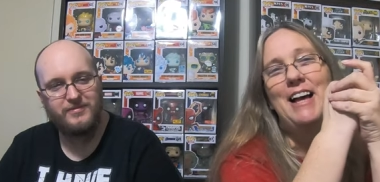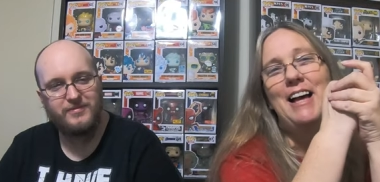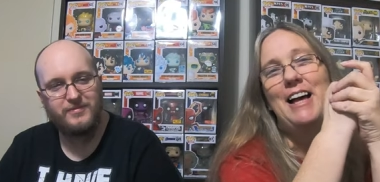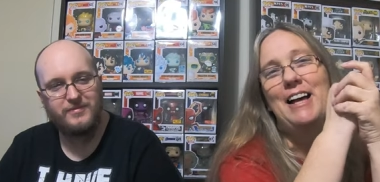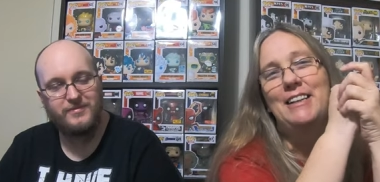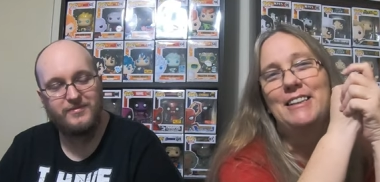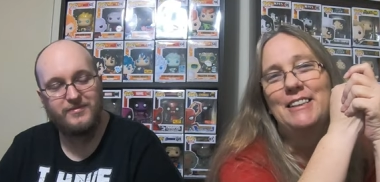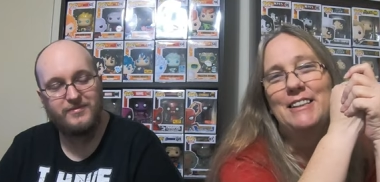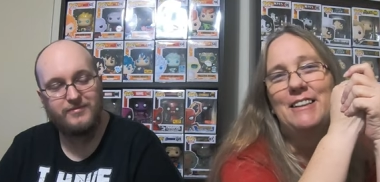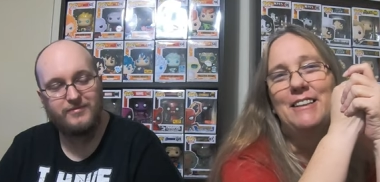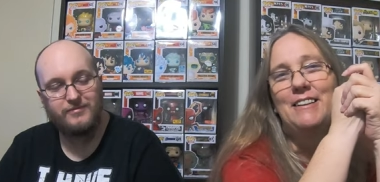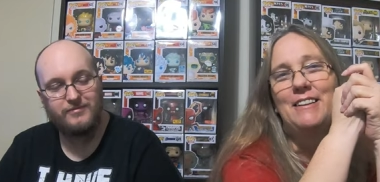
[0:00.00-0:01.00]
Speaker 1: Ha.
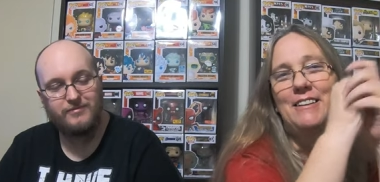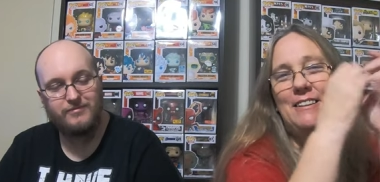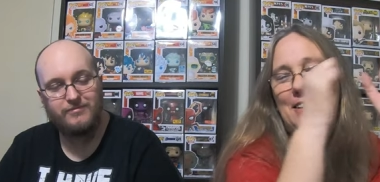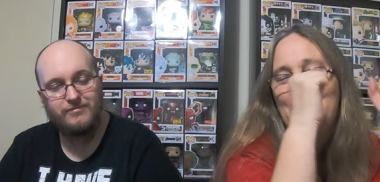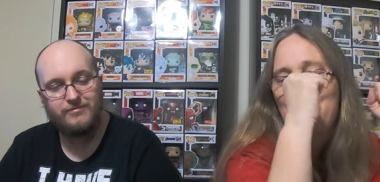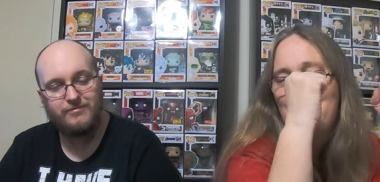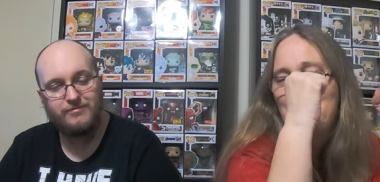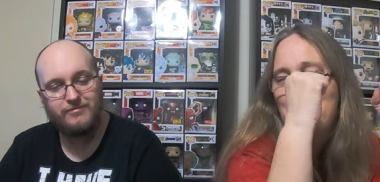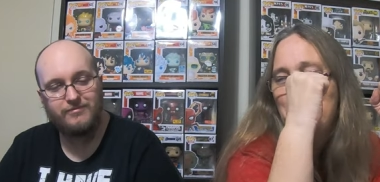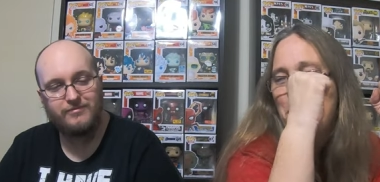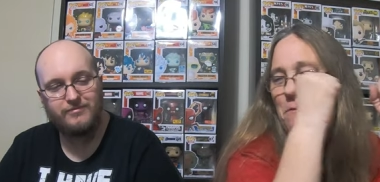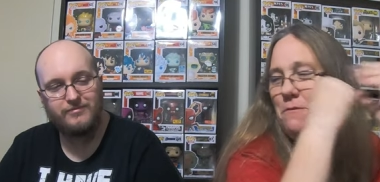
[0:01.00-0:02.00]

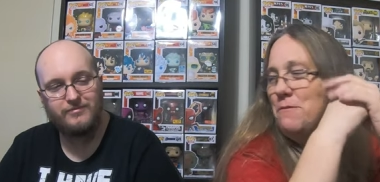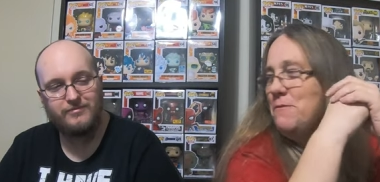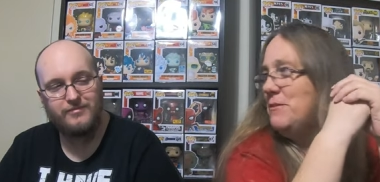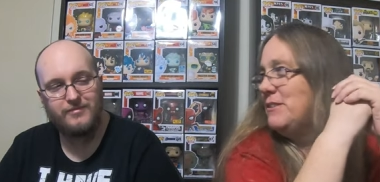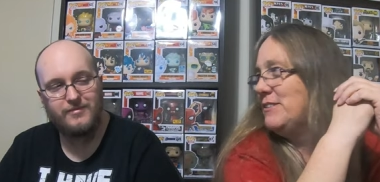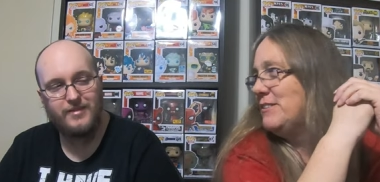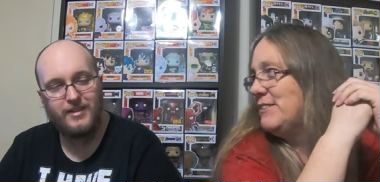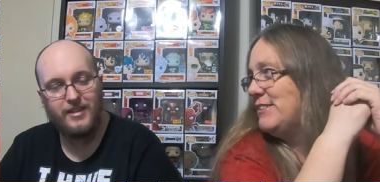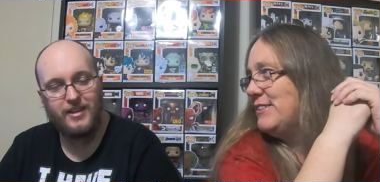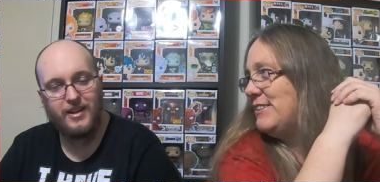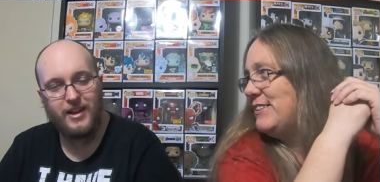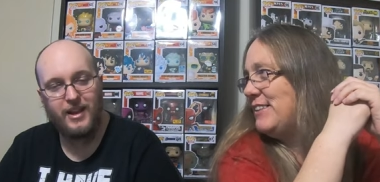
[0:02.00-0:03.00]
Woohoo.
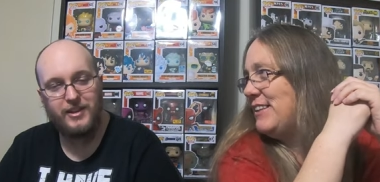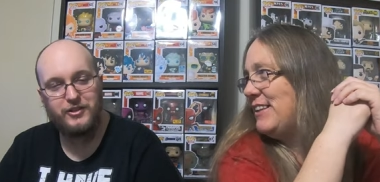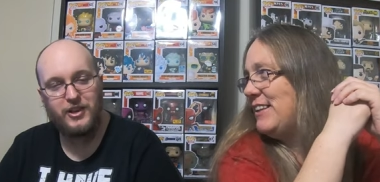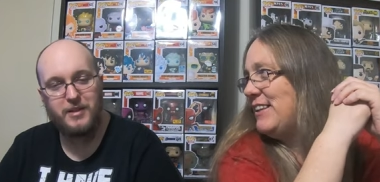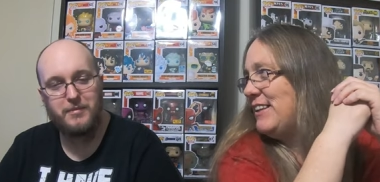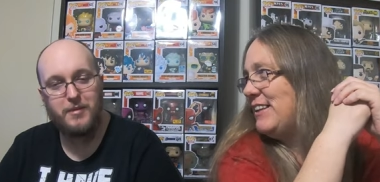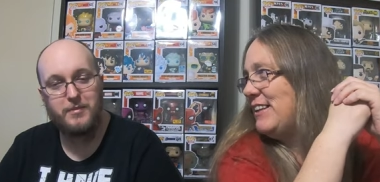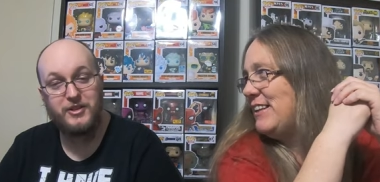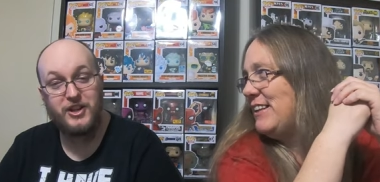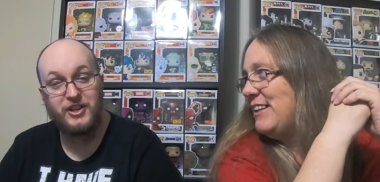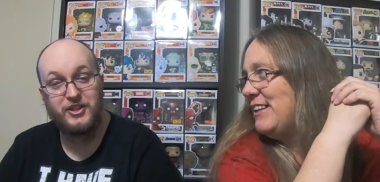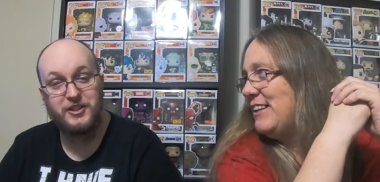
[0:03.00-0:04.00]
Speaker 2: Hashtag Mama
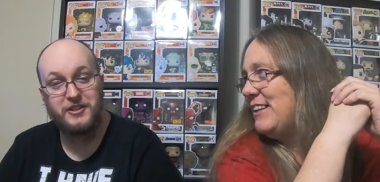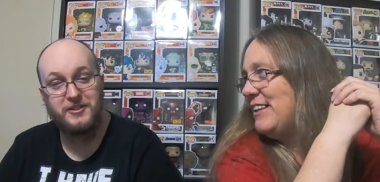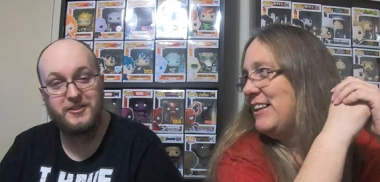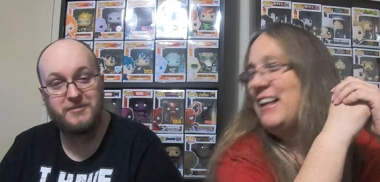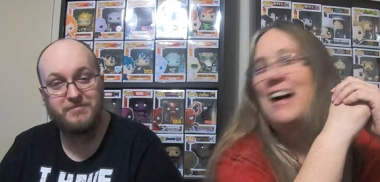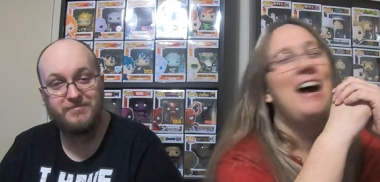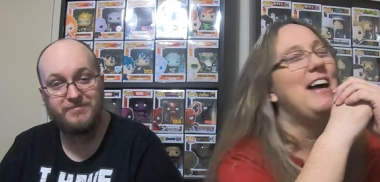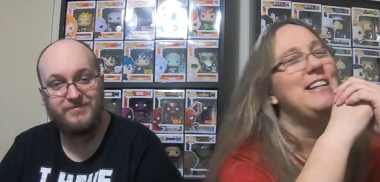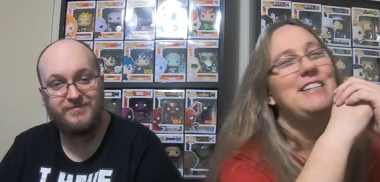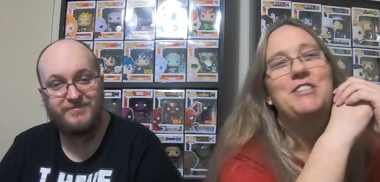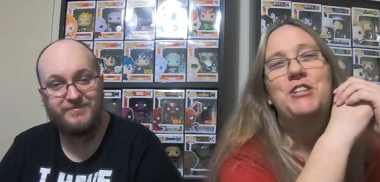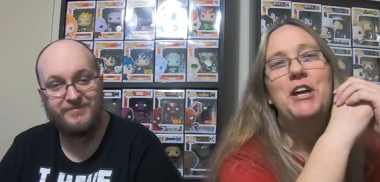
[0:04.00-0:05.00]
J cheats.
Speaker 1: I
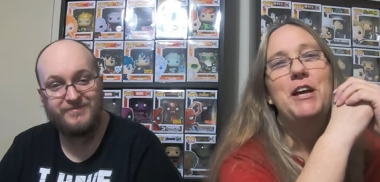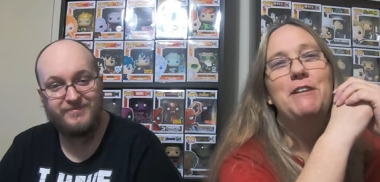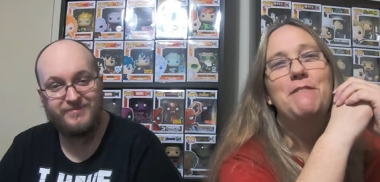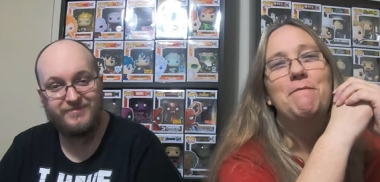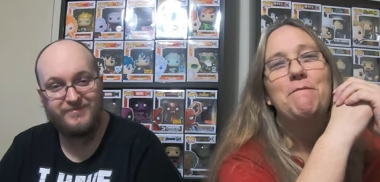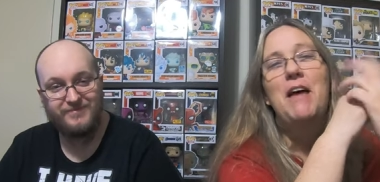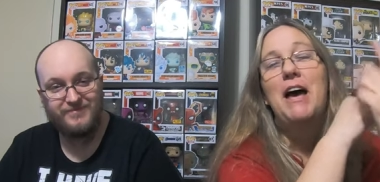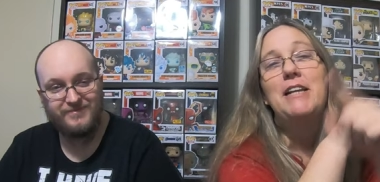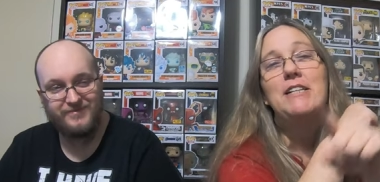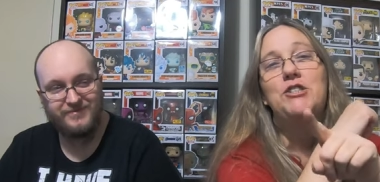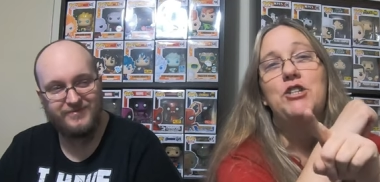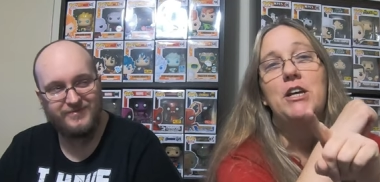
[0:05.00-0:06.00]
didn't cheat. I
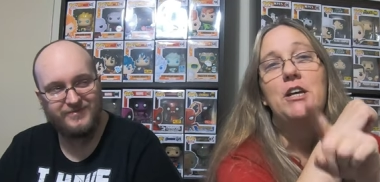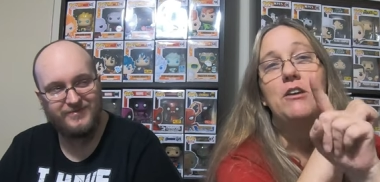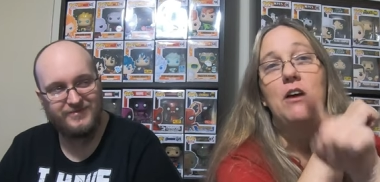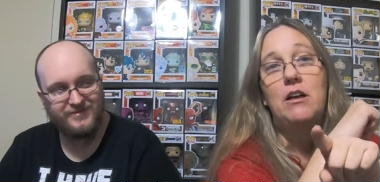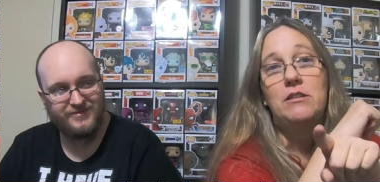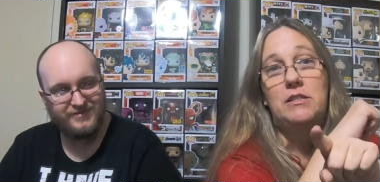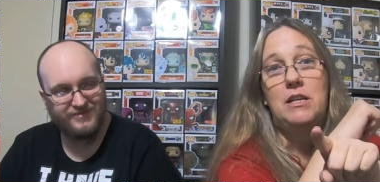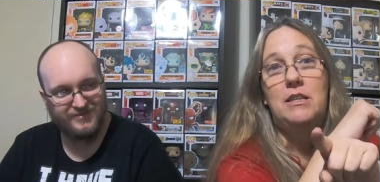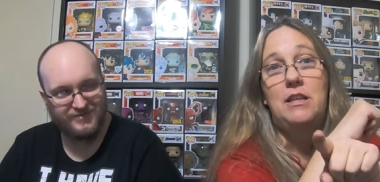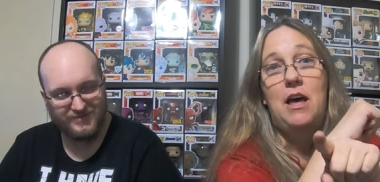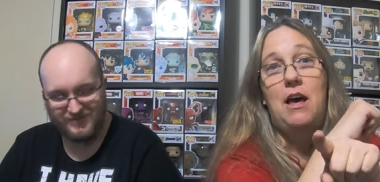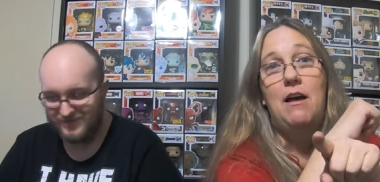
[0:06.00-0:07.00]
didn't cheat. Y'all
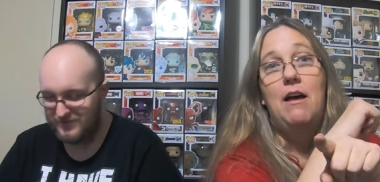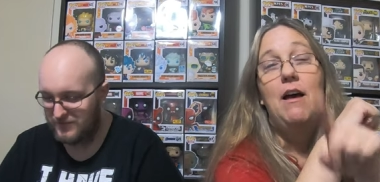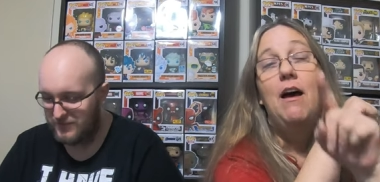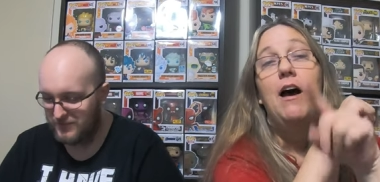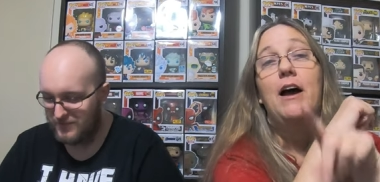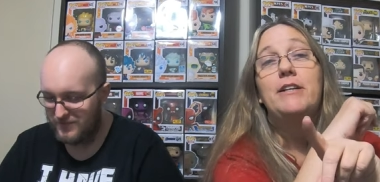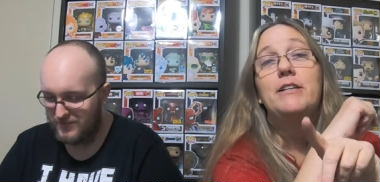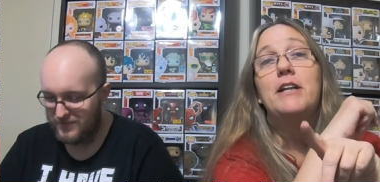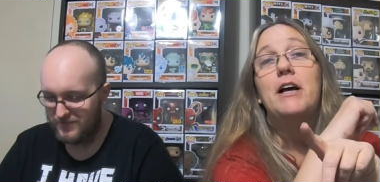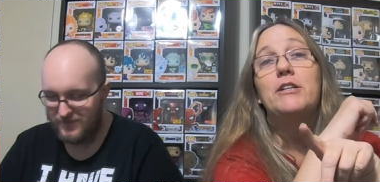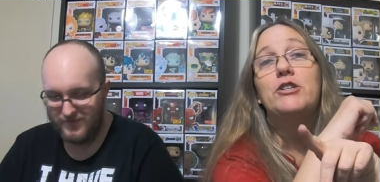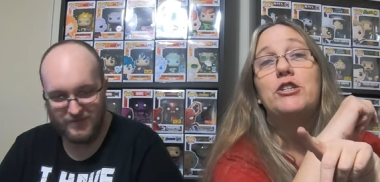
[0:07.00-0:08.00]
seen that. I did
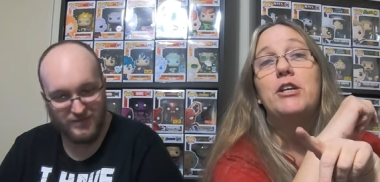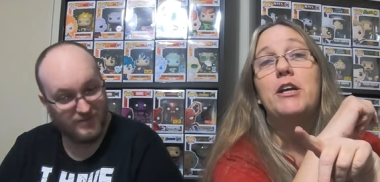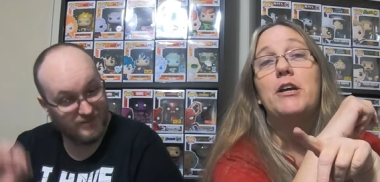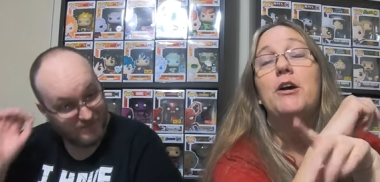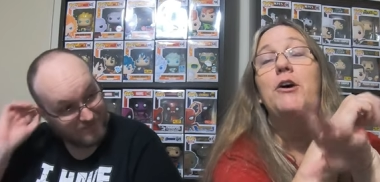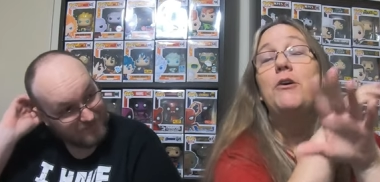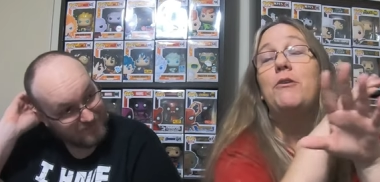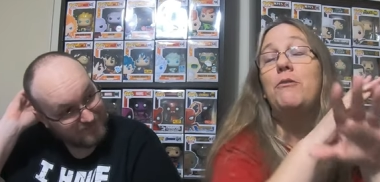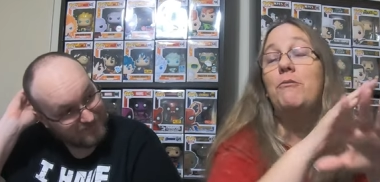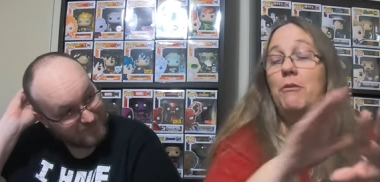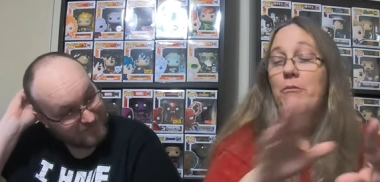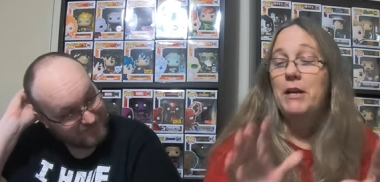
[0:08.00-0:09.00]
not cheat.
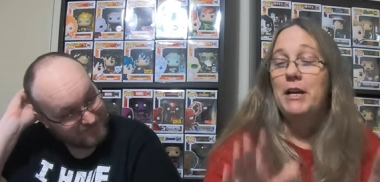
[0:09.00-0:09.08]
When